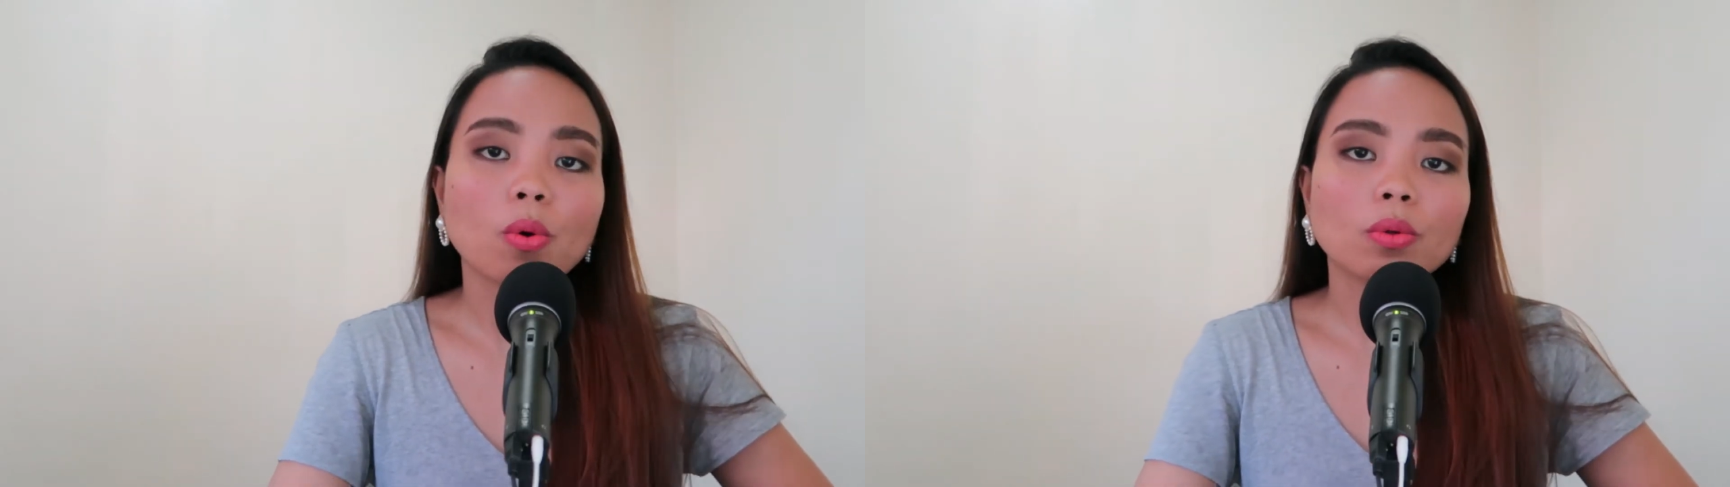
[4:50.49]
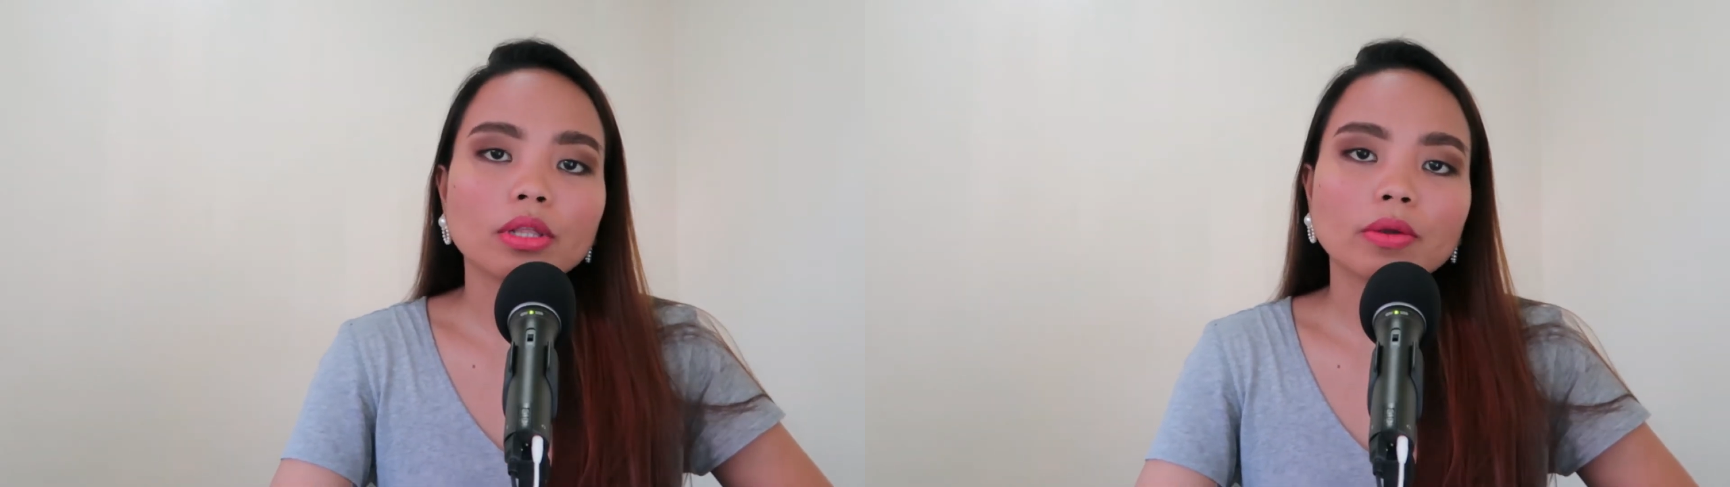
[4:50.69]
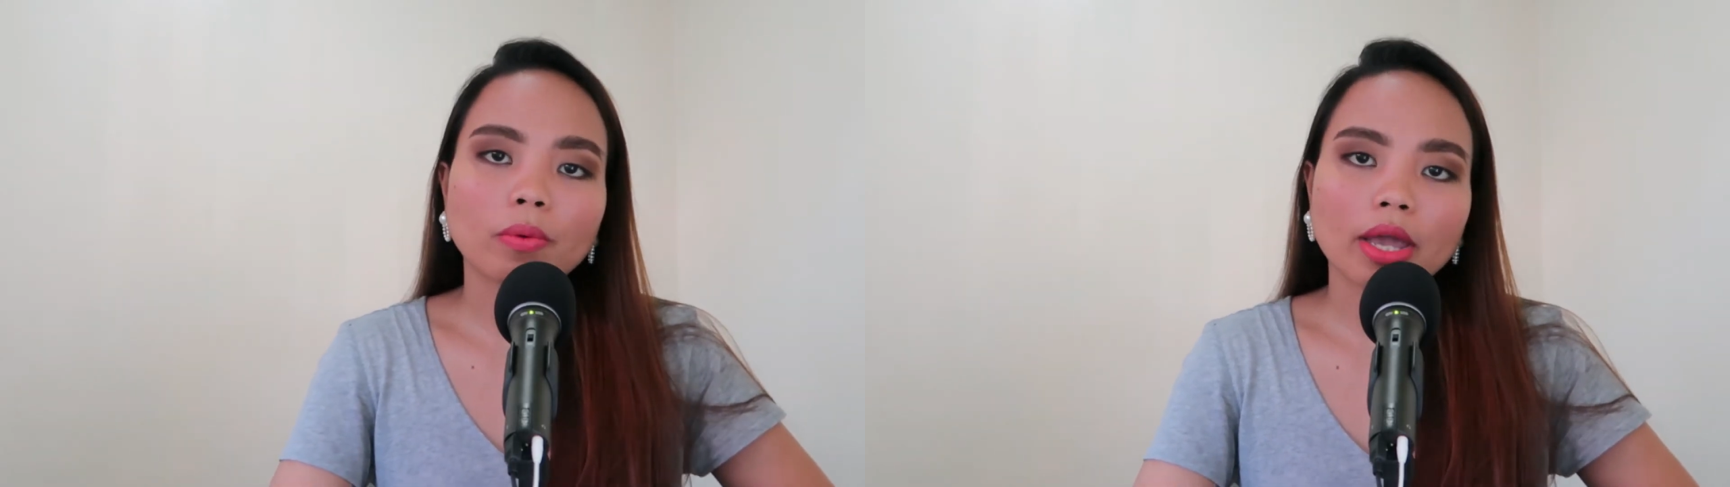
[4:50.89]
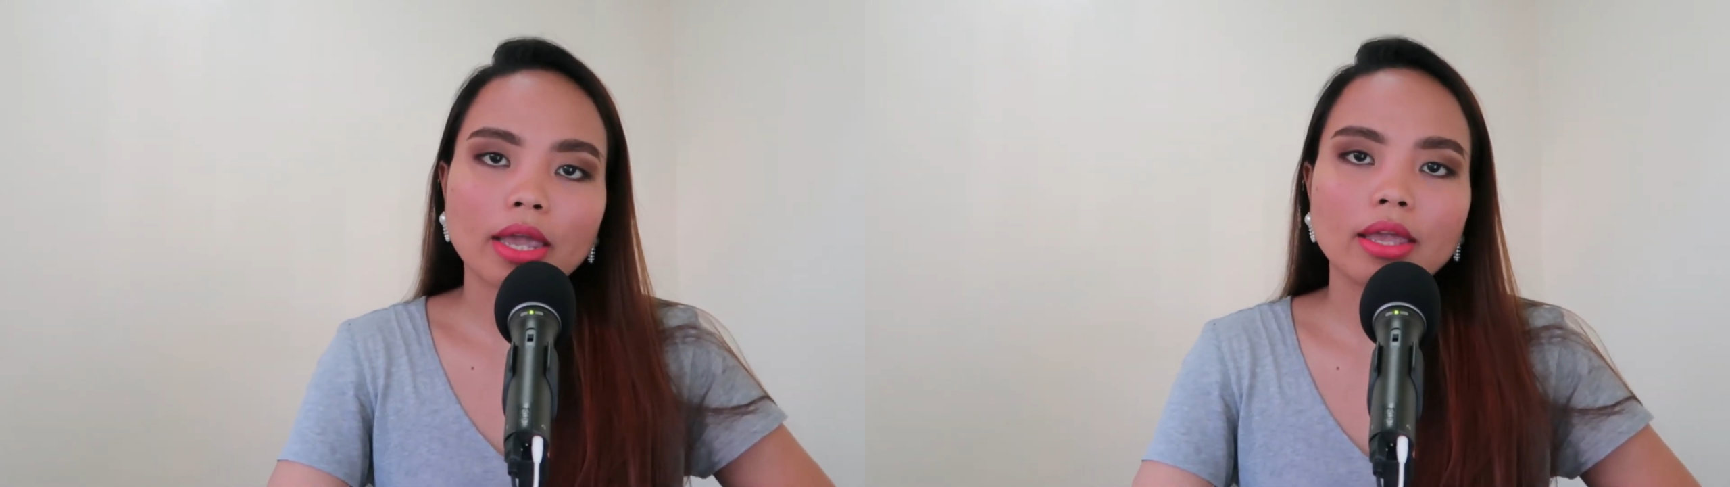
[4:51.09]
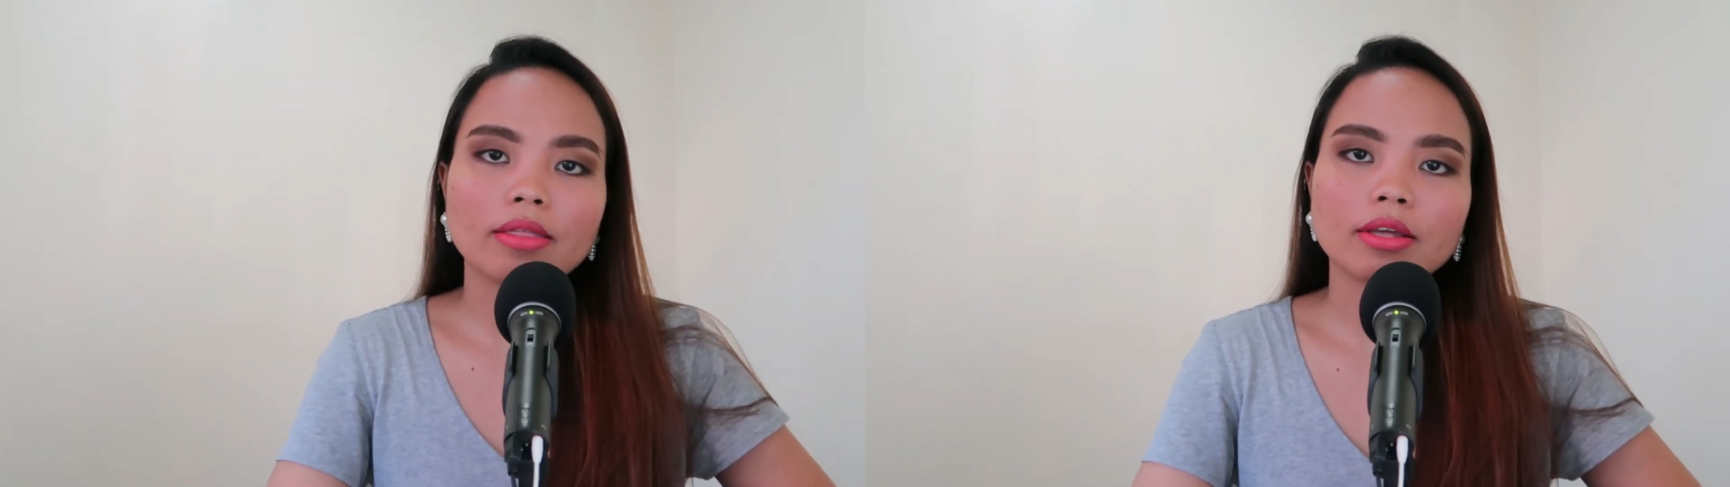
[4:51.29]
only
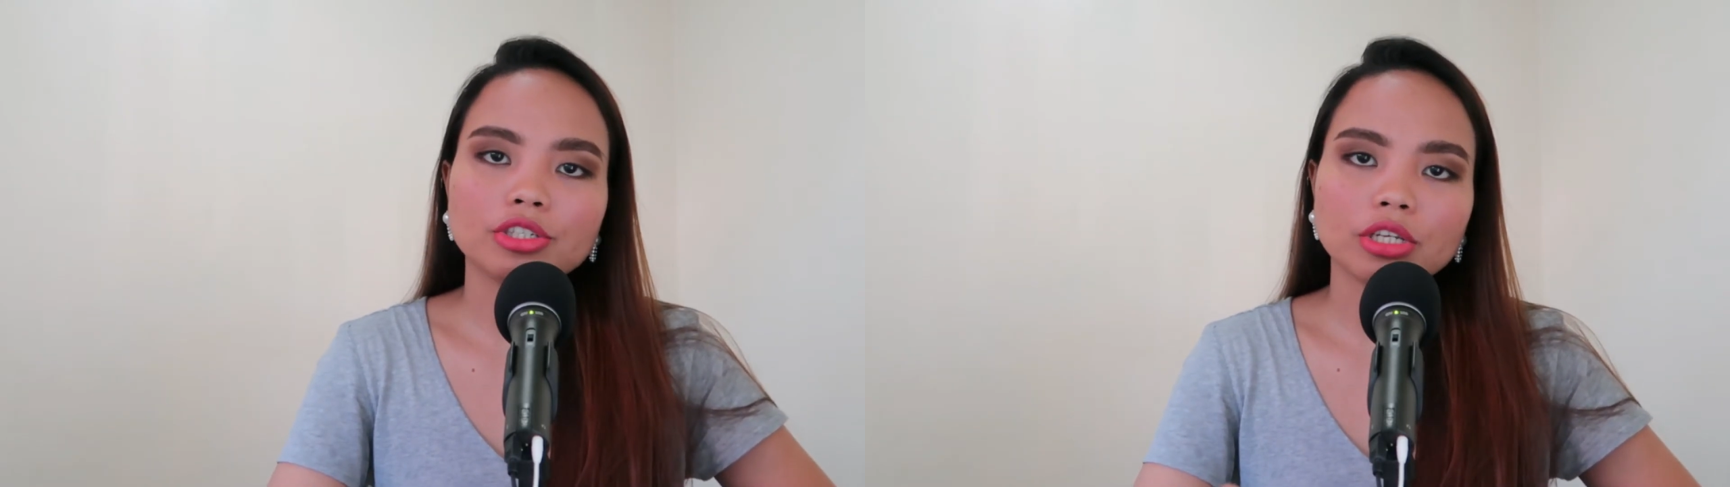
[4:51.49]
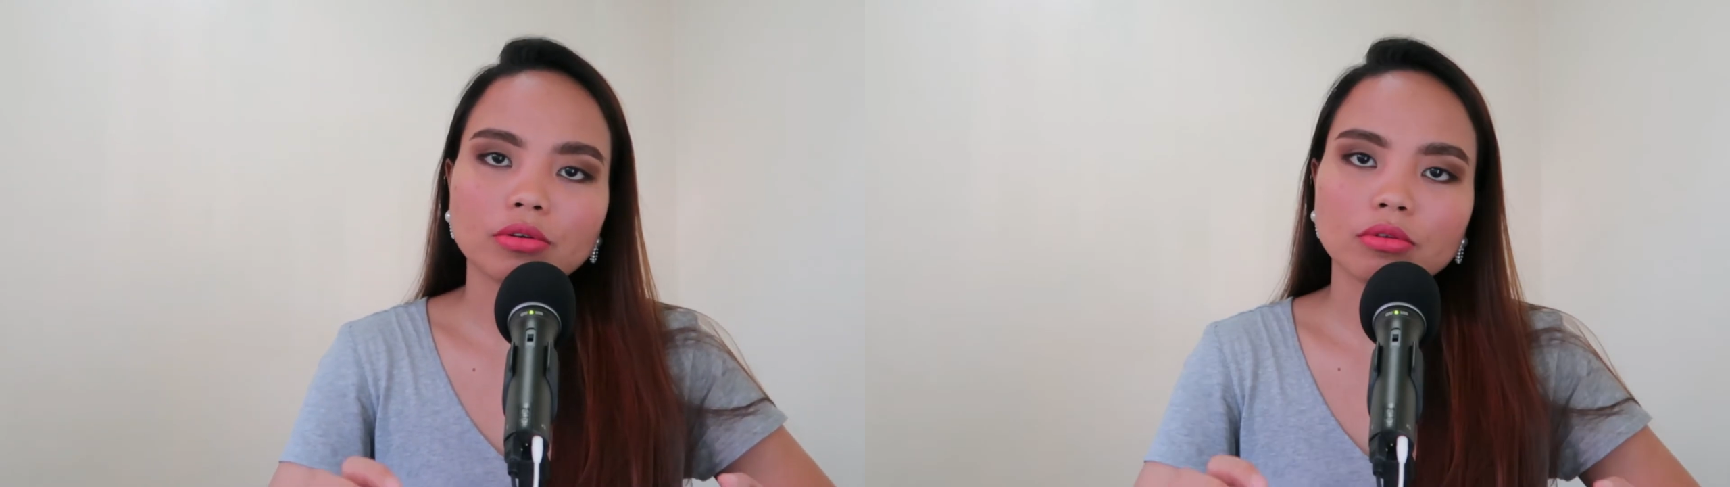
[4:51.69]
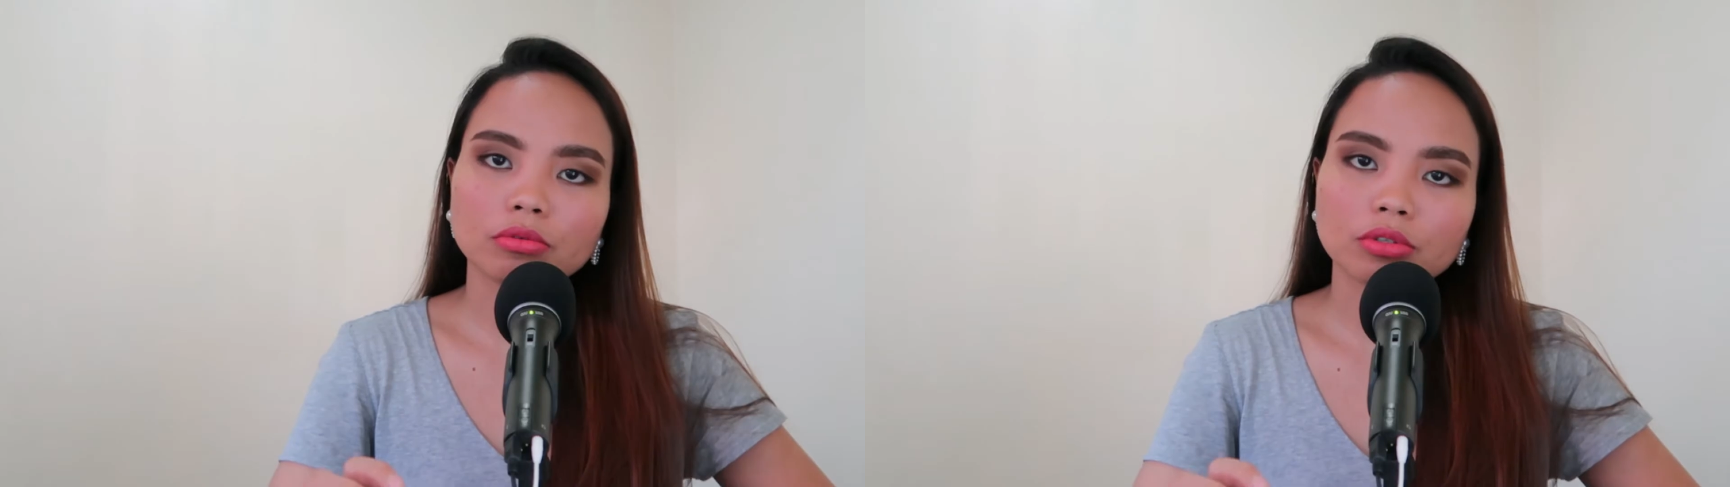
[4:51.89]
way that she could